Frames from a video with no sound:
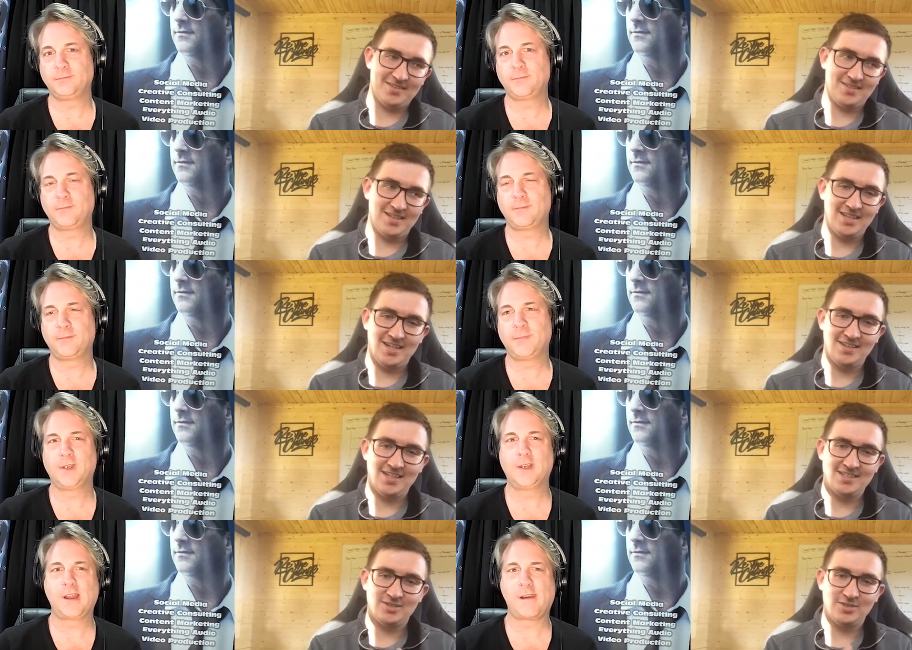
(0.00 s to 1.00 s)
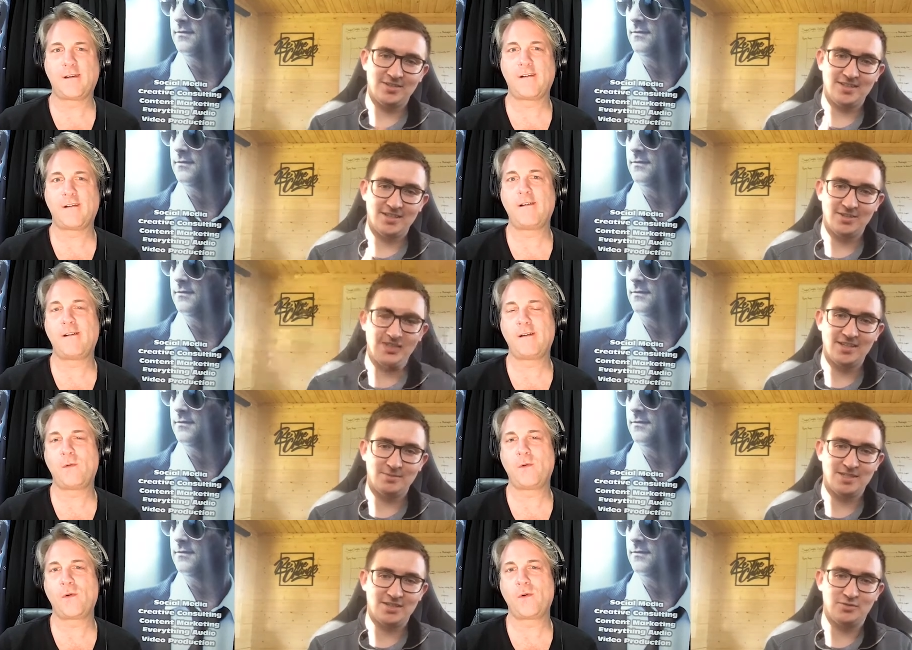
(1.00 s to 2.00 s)
Speaker 1: Unless, unless it's on the Tinder, then I'm
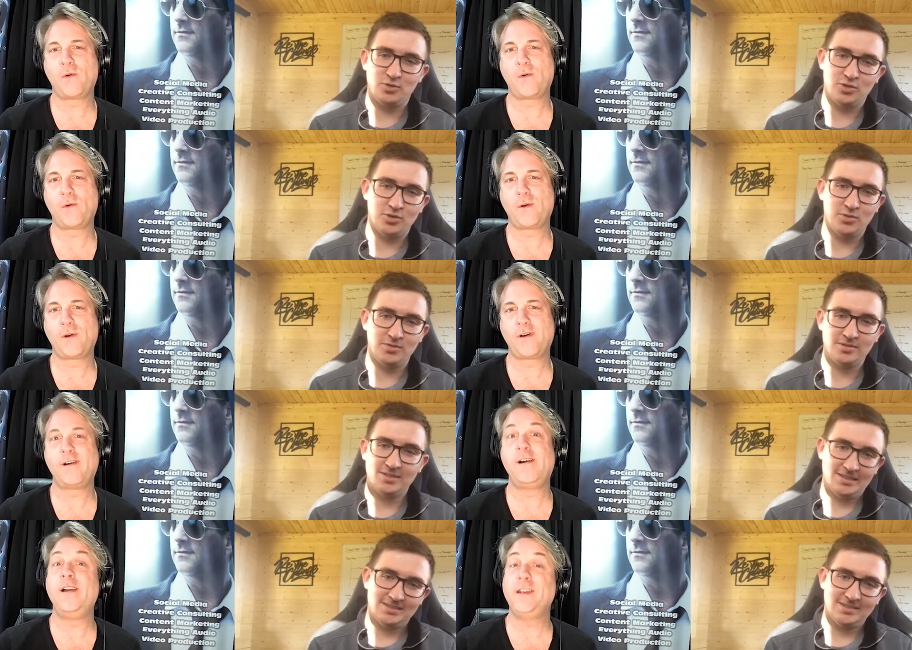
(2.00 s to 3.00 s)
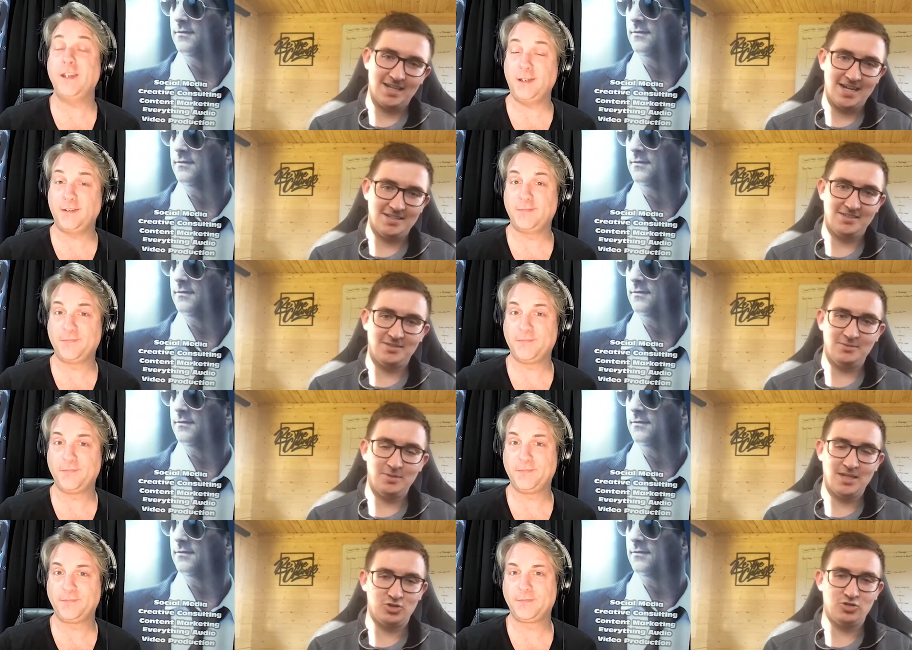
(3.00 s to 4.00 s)
six foot two. Indeed. And
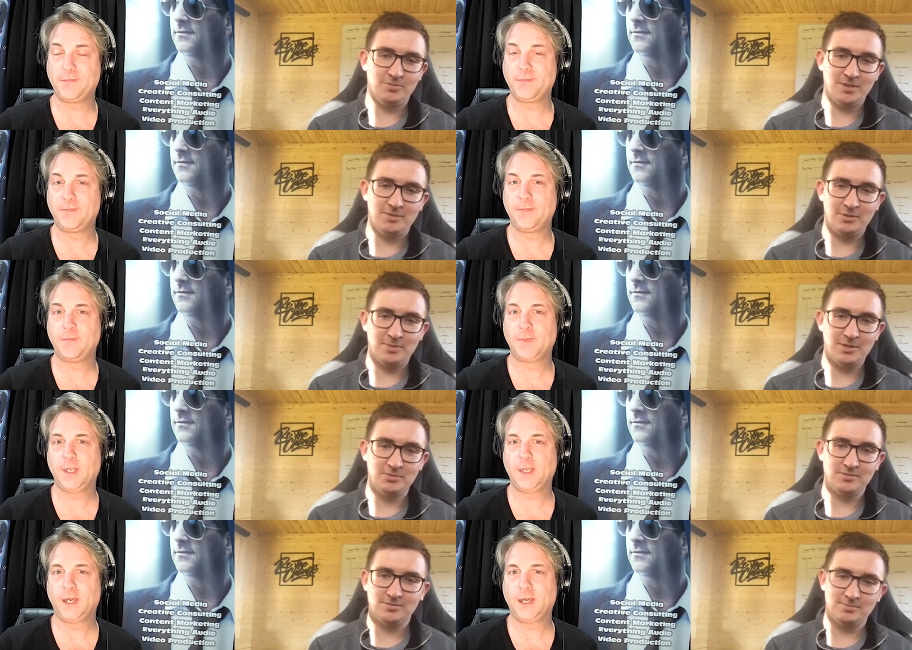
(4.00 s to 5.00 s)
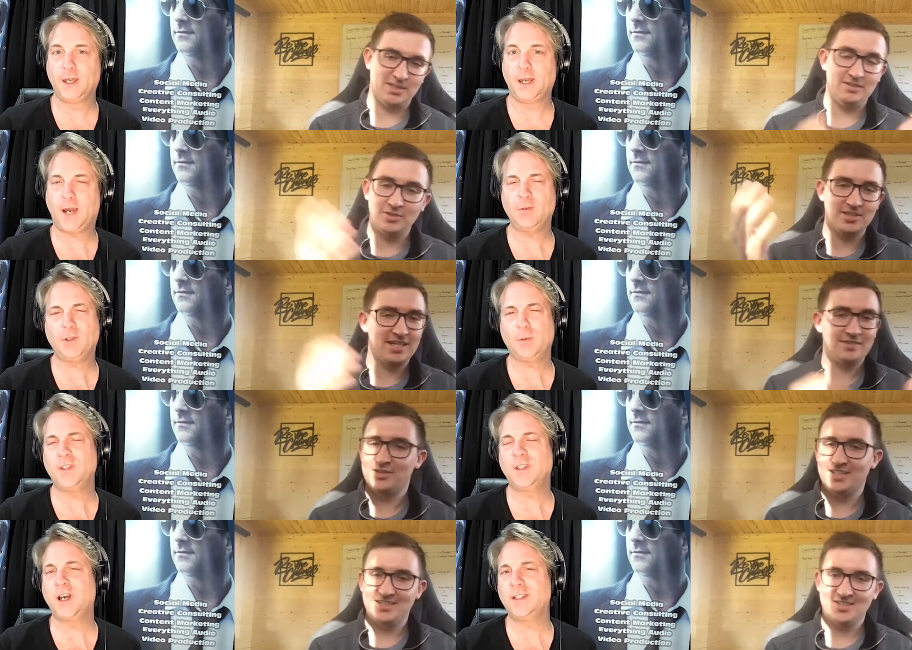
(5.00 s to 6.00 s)
extremely well built. But you got. I was always
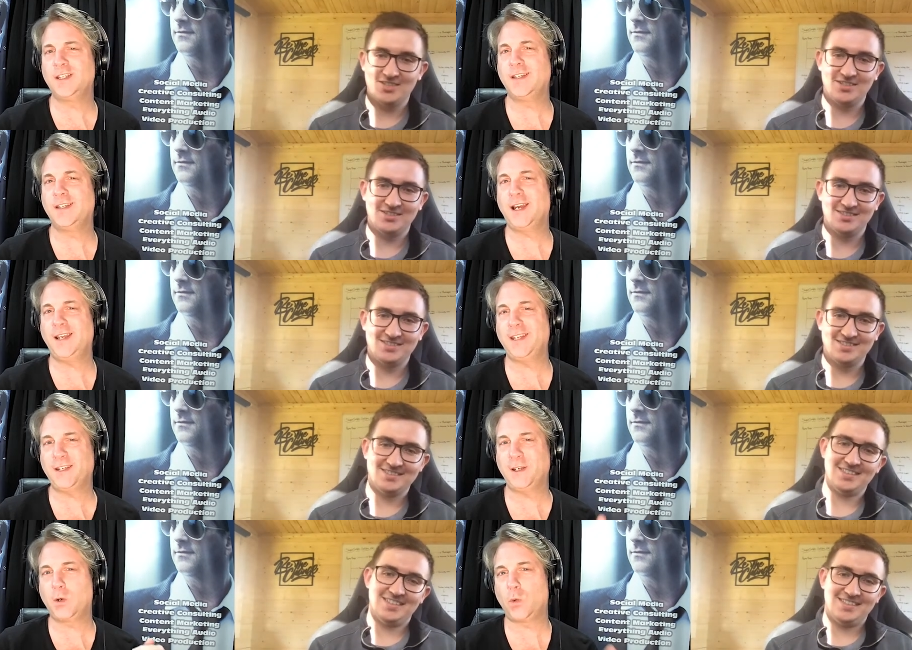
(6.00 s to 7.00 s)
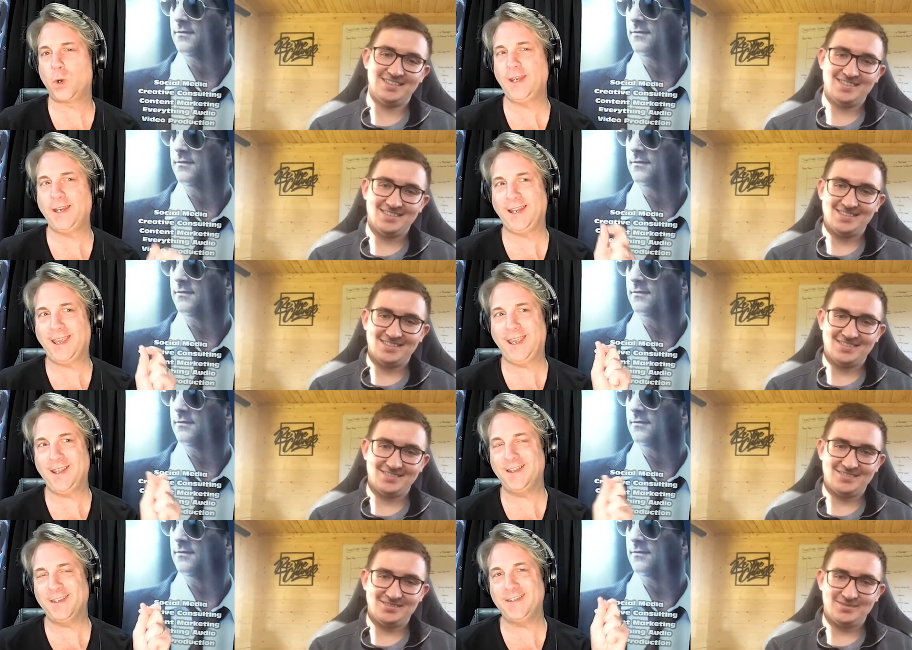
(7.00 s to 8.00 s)
players.
Speaker 2: gutted that I didn't quite
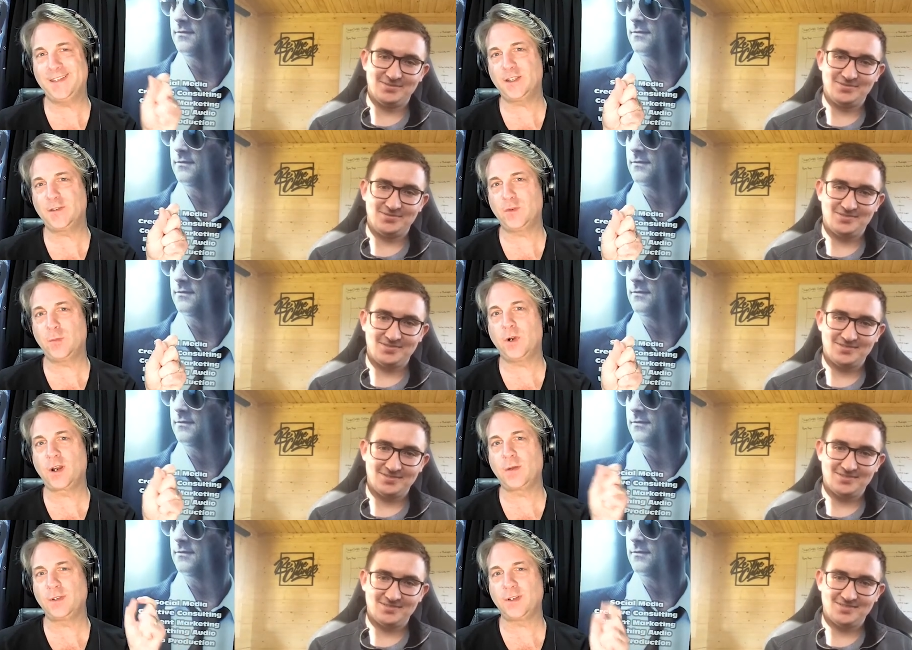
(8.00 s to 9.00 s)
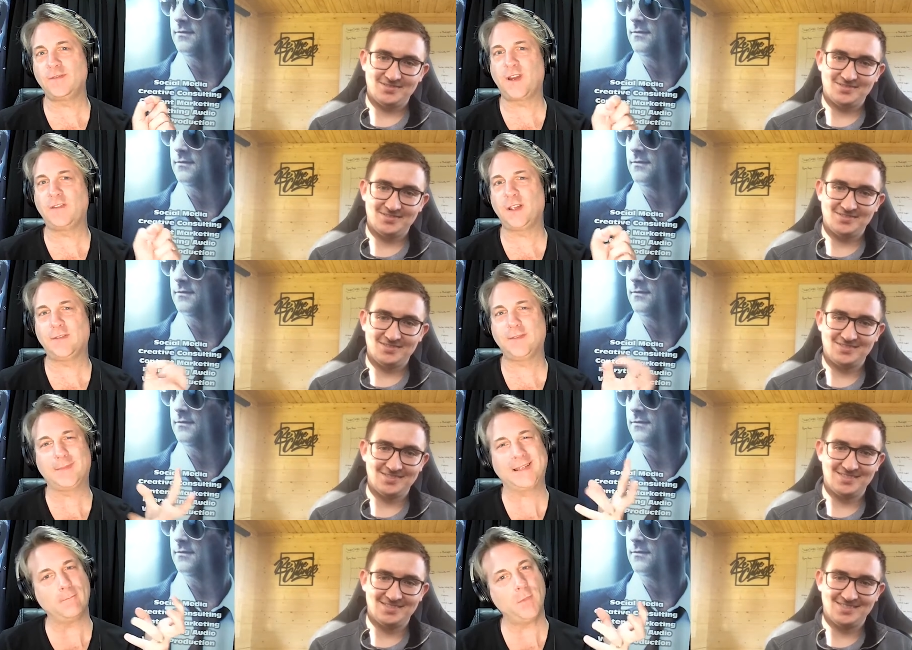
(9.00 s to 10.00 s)
hit the six foot mark. I was five eleven. I'm
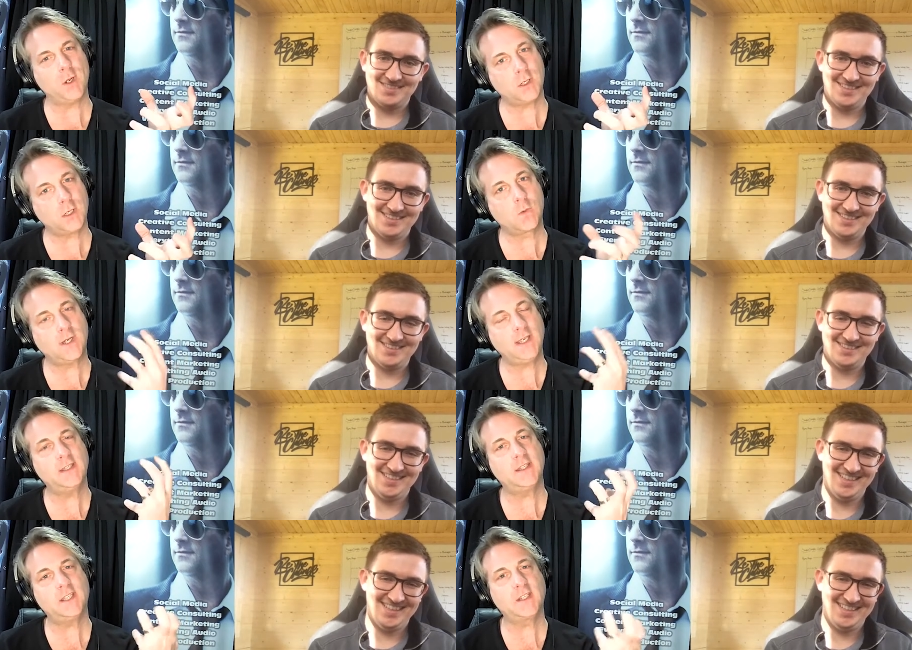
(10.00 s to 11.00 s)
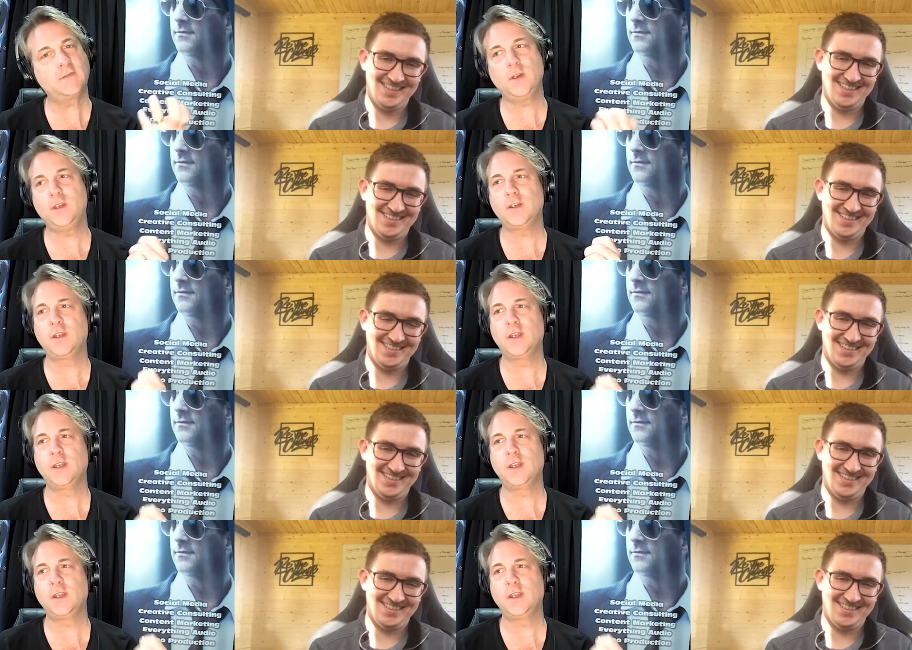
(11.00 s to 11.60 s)
like not quite six foot. It just